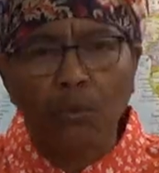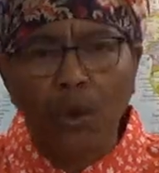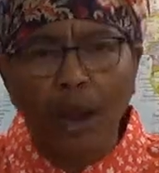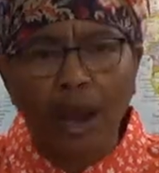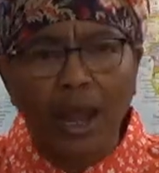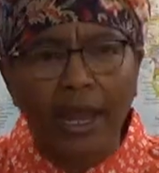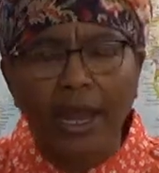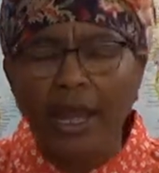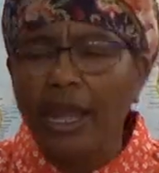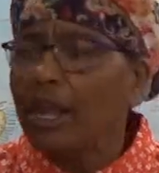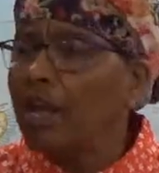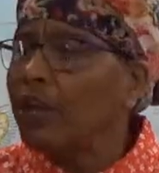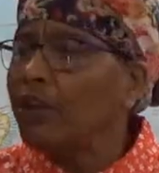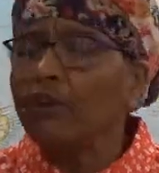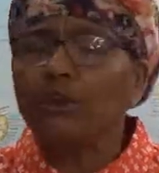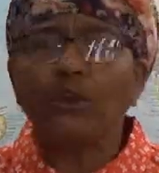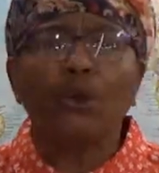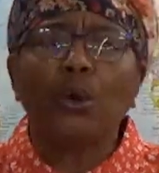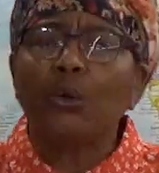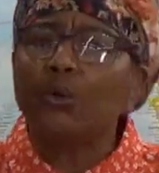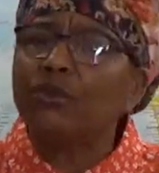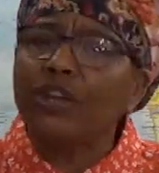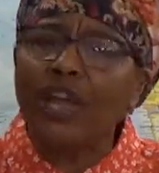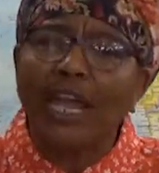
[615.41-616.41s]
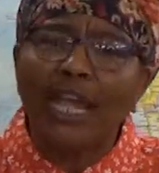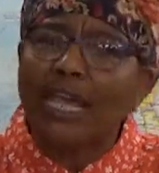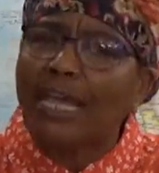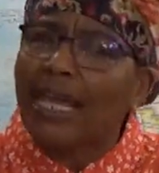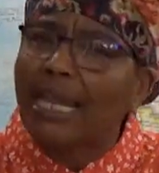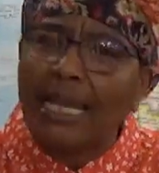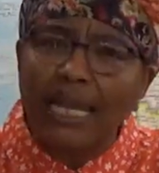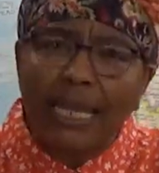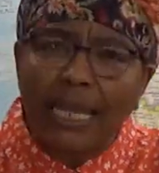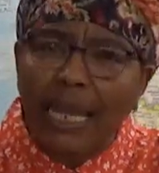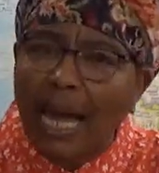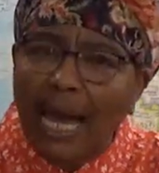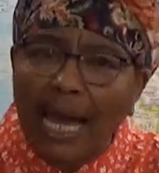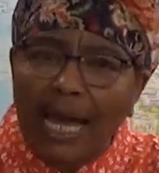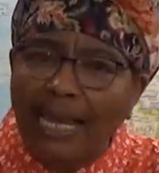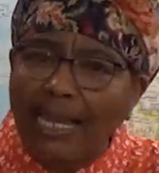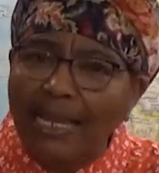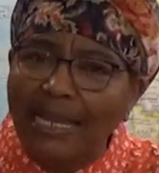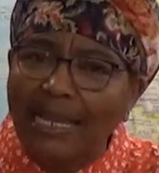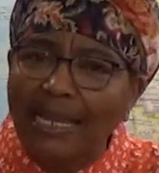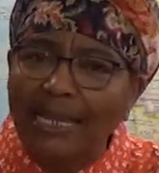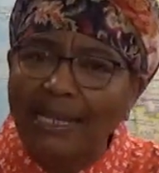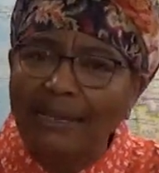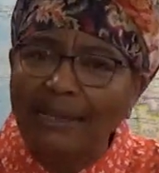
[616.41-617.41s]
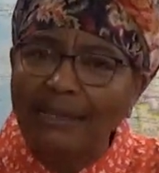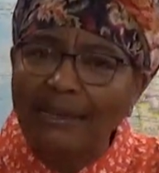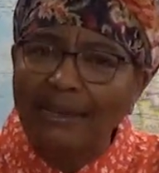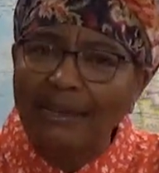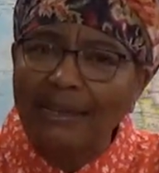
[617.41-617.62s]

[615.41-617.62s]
right. You don't take it lightly.